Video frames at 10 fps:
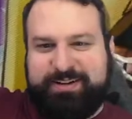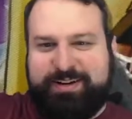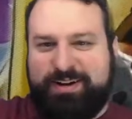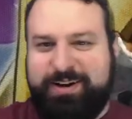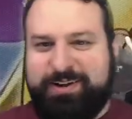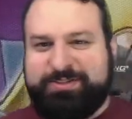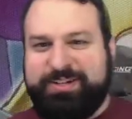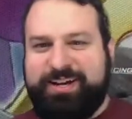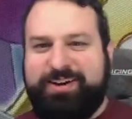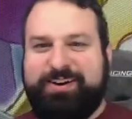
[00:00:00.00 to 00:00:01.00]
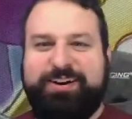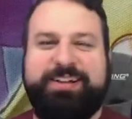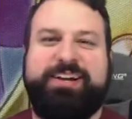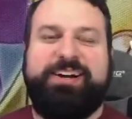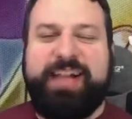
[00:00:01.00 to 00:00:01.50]
alternate art in
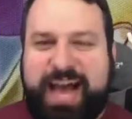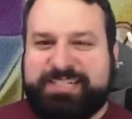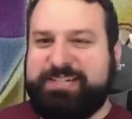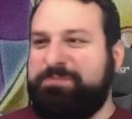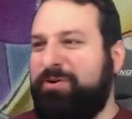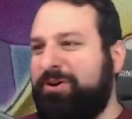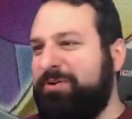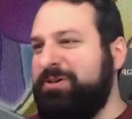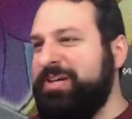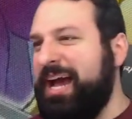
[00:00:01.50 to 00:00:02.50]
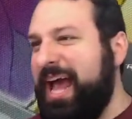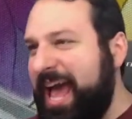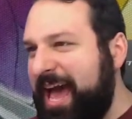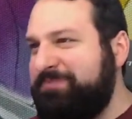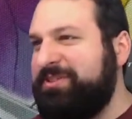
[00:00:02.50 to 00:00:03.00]
the classic border, which I
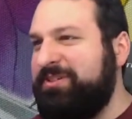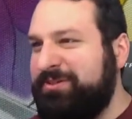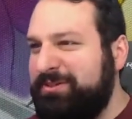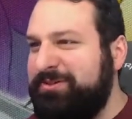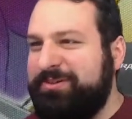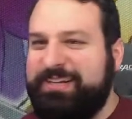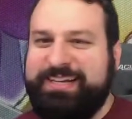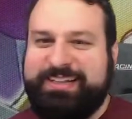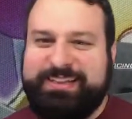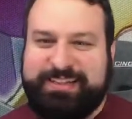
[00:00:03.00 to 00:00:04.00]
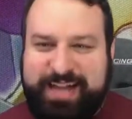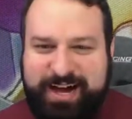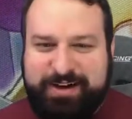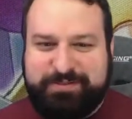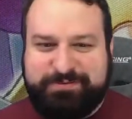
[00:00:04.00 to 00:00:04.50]
absolutely
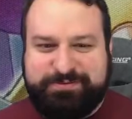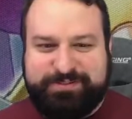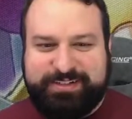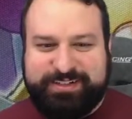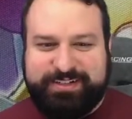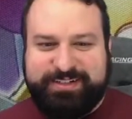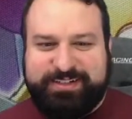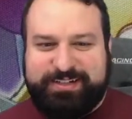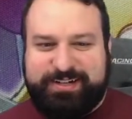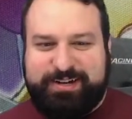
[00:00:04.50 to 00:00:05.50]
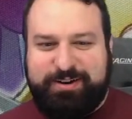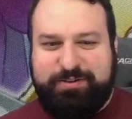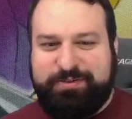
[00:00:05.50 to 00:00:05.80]
love. Go over to the